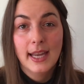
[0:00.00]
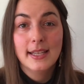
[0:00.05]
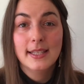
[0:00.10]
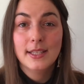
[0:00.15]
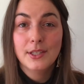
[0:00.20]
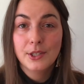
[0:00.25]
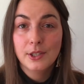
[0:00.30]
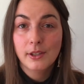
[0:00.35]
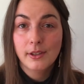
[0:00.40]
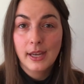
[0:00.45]

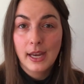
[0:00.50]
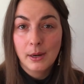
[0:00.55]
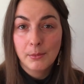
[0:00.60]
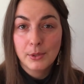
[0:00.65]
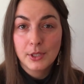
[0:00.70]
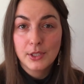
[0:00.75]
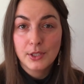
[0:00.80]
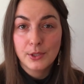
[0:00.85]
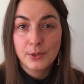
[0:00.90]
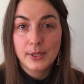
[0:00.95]
digital
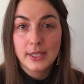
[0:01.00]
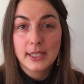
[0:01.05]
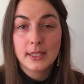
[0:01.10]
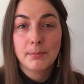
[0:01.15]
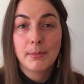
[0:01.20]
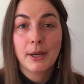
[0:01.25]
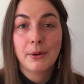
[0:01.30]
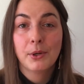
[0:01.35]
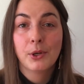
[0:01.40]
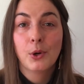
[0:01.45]
cameras do this by
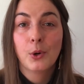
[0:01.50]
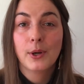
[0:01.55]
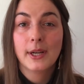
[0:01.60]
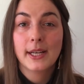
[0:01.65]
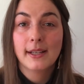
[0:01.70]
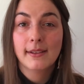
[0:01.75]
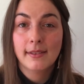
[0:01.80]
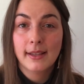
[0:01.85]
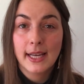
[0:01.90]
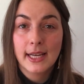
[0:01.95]

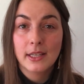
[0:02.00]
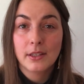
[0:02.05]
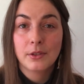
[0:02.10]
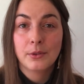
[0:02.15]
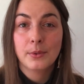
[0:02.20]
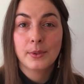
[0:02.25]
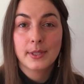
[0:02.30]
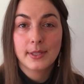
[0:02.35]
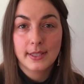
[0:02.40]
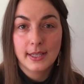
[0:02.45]
recording light through
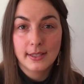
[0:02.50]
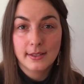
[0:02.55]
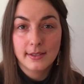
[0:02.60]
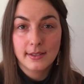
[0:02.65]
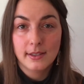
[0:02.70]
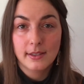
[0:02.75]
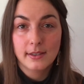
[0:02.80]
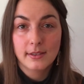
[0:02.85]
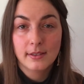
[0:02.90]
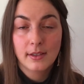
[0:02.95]
a sensor.